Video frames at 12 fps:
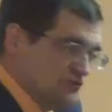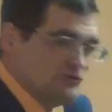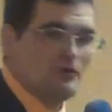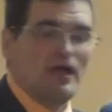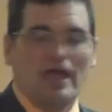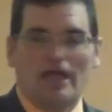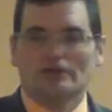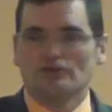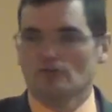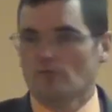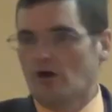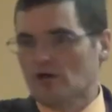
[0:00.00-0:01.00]
you and
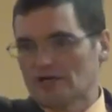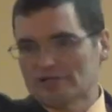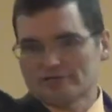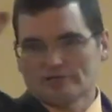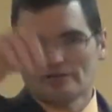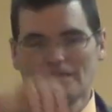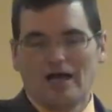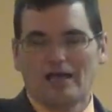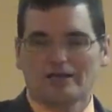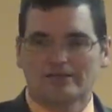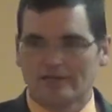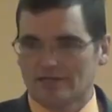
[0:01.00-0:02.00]
you walk out there and
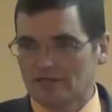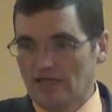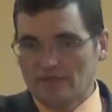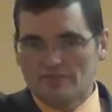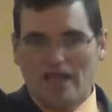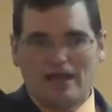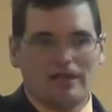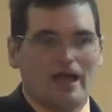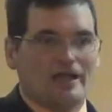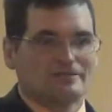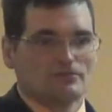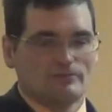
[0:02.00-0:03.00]
lie again, that
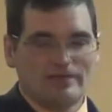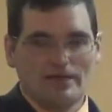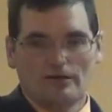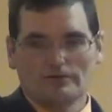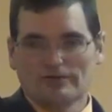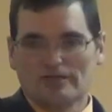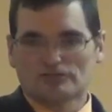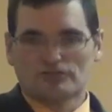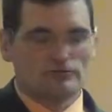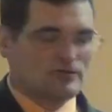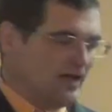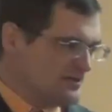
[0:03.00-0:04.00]
lie is going to be held against
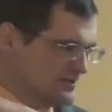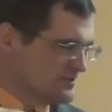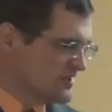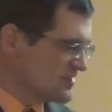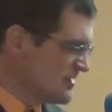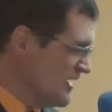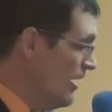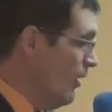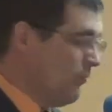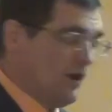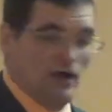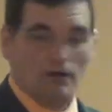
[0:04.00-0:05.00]
you. God doesn't just say,
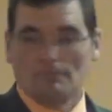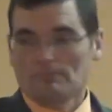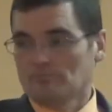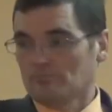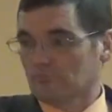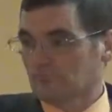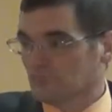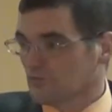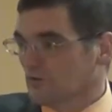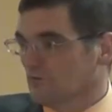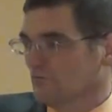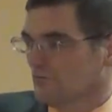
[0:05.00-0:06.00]
well,
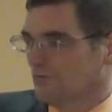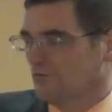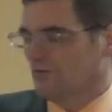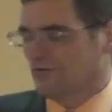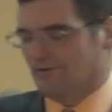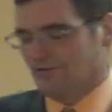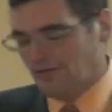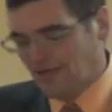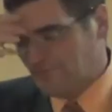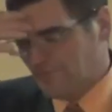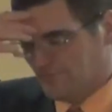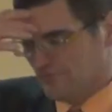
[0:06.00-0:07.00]
you know, a
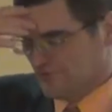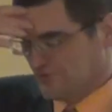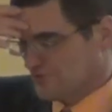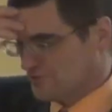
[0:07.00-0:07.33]
lot of people use these